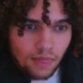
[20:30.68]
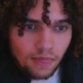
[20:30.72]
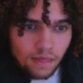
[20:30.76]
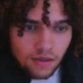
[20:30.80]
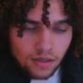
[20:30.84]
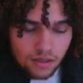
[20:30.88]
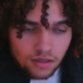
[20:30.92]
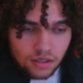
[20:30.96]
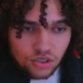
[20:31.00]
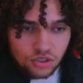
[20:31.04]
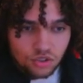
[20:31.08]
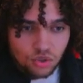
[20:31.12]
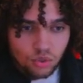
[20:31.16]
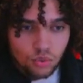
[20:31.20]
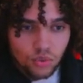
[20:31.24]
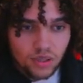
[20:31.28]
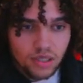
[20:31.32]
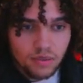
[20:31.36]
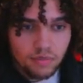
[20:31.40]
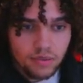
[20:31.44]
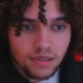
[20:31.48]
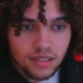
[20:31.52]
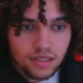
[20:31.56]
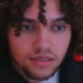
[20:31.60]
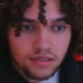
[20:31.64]
Gonna do a wing
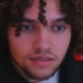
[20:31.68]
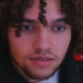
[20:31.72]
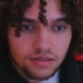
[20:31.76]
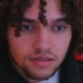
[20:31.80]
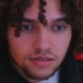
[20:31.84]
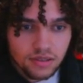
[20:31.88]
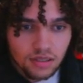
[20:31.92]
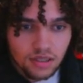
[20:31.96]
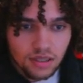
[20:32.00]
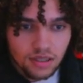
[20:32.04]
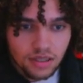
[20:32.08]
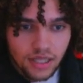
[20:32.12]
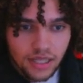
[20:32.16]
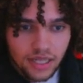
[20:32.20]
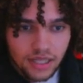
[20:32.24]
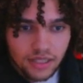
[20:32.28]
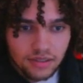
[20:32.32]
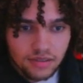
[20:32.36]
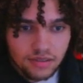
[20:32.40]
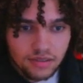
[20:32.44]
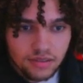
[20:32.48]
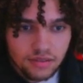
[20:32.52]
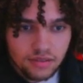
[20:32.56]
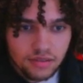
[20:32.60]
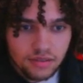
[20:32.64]
beat, gonna
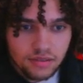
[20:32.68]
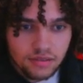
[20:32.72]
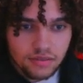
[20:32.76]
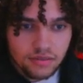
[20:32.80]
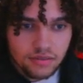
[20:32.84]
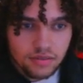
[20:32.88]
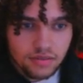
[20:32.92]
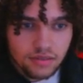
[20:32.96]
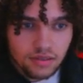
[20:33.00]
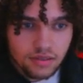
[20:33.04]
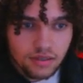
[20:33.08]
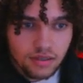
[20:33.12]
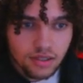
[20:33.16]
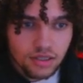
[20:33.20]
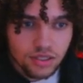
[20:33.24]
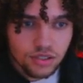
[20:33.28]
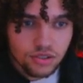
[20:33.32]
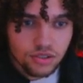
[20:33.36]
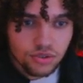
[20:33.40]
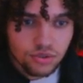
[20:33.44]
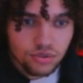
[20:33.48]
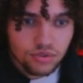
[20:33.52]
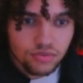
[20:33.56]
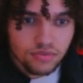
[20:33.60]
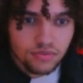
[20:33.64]
land, gonna
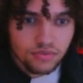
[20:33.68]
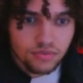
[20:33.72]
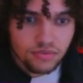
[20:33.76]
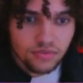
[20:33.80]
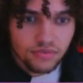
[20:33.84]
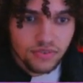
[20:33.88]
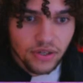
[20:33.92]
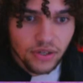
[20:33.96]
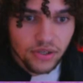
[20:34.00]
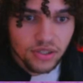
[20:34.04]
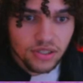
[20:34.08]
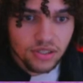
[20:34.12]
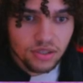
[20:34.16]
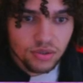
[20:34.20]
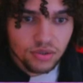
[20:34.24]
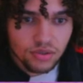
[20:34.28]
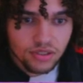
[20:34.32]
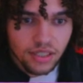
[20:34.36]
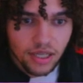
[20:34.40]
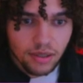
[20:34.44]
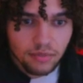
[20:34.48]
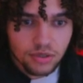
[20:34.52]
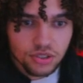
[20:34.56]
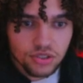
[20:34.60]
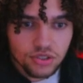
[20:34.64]
do very little
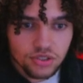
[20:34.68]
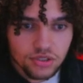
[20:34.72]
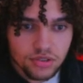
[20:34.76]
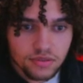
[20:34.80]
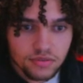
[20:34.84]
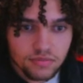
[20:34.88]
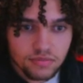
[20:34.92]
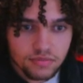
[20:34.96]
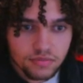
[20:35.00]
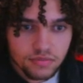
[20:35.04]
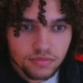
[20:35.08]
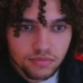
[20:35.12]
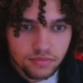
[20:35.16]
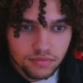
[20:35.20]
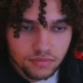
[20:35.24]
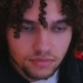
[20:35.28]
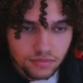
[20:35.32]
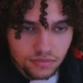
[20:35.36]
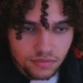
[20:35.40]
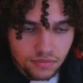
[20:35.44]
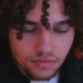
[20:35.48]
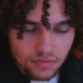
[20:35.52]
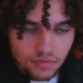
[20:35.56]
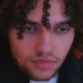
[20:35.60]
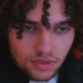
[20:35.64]
damage.
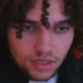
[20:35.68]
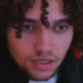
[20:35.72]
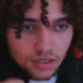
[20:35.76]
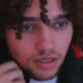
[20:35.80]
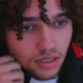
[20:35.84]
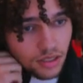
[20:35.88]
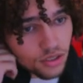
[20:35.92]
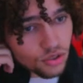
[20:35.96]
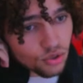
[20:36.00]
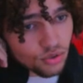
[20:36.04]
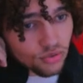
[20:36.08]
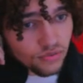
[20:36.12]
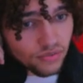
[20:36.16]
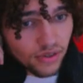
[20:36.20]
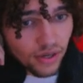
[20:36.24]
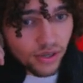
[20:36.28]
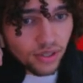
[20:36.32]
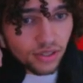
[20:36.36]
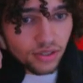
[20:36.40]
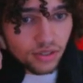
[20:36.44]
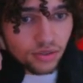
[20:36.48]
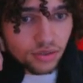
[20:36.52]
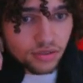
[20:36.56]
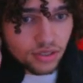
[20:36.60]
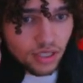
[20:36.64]
Gonna do very
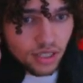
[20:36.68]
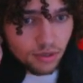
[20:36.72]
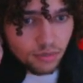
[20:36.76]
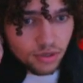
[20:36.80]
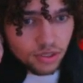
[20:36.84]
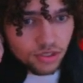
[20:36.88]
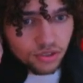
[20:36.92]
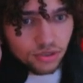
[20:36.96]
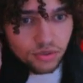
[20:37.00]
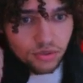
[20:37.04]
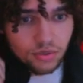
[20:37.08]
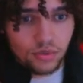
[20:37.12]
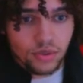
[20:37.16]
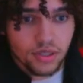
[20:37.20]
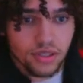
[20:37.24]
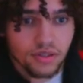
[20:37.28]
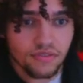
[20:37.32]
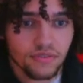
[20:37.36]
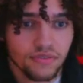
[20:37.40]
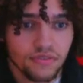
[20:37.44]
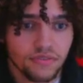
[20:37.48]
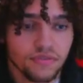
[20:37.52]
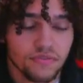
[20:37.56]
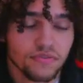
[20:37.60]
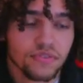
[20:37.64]
little damage. We're gonna
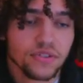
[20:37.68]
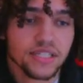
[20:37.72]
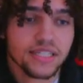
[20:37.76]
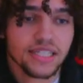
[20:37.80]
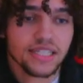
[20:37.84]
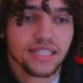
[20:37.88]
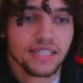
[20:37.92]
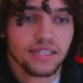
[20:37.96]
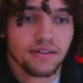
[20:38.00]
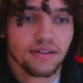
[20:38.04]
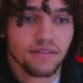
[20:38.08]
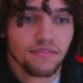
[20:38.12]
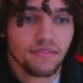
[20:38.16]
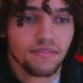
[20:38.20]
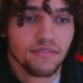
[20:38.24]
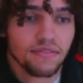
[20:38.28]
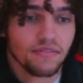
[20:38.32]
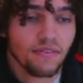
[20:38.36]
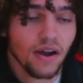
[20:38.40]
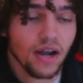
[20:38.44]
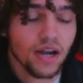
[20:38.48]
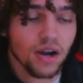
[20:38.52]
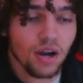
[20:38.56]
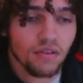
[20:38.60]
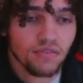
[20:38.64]
freaking
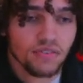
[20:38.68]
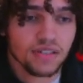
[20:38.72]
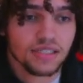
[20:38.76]
fire off a